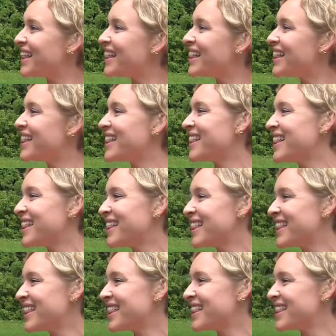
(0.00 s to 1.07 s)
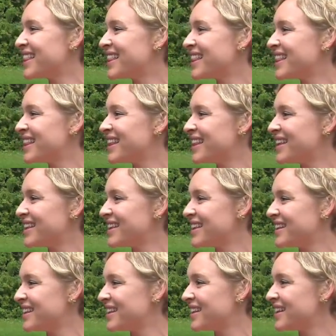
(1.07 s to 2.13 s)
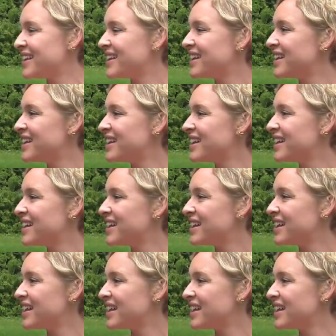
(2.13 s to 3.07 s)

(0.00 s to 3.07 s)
The person shown says nothing.